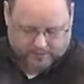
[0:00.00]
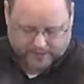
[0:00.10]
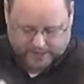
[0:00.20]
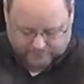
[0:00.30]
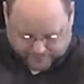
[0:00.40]

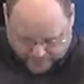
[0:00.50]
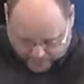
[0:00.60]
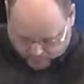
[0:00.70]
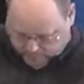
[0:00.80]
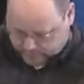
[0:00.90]
that I
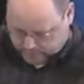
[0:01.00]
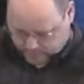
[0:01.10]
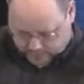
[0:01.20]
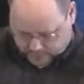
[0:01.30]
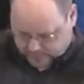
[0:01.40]
found.
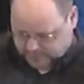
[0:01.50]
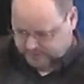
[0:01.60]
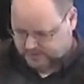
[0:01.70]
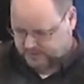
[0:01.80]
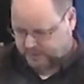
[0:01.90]
This
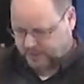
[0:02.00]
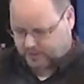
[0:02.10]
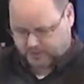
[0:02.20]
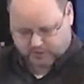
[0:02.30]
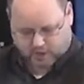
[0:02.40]
is a,
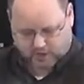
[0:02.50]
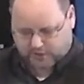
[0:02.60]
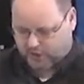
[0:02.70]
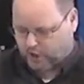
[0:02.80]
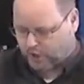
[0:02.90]
it's called
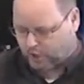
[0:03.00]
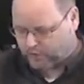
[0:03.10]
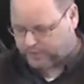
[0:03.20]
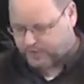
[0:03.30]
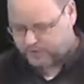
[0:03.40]
an
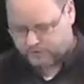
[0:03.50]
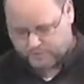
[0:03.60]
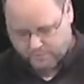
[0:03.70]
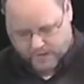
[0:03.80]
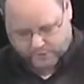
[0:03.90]
ode to
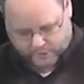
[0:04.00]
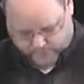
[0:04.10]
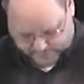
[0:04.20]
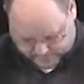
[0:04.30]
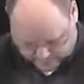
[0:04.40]

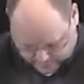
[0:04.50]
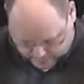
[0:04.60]
mothers.